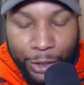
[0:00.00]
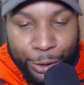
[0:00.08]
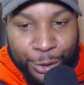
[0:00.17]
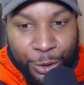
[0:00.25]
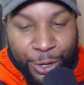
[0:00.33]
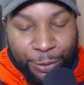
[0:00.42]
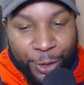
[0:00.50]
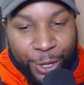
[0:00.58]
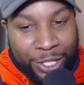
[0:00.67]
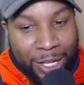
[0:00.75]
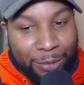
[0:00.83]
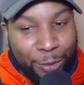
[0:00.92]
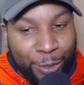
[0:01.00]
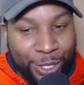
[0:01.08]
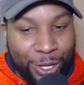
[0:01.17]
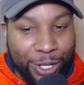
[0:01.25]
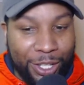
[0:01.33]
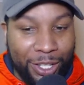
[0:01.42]
so in the first segment we're
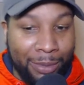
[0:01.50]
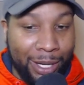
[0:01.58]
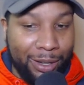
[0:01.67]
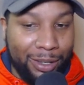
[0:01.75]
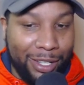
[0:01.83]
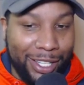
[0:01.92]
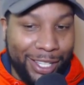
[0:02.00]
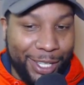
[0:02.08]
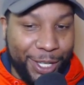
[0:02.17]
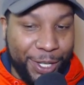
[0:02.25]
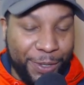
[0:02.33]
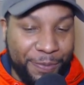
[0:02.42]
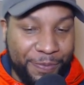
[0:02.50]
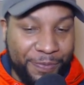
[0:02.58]
talking about uh,